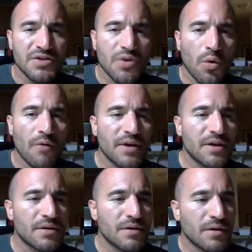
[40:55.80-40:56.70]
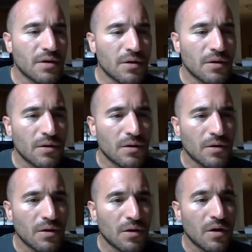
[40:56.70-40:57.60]
So
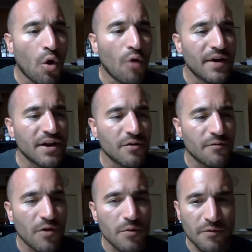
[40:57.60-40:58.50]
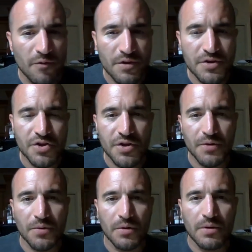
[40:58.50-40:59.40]
already confirmed for this
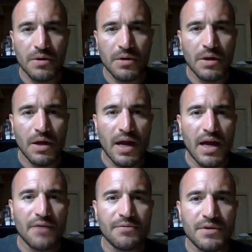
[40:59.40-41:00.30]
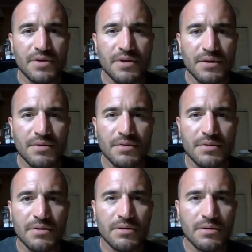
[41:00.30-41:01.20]
year at the
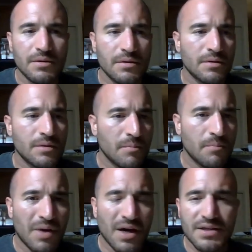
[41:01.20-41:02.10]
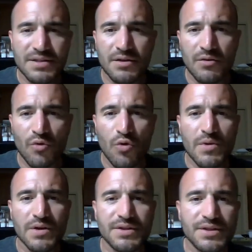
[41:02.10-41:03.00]
Paso
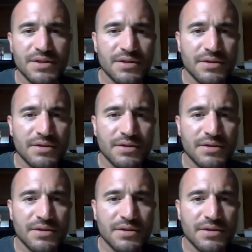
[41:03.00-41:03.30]
Robles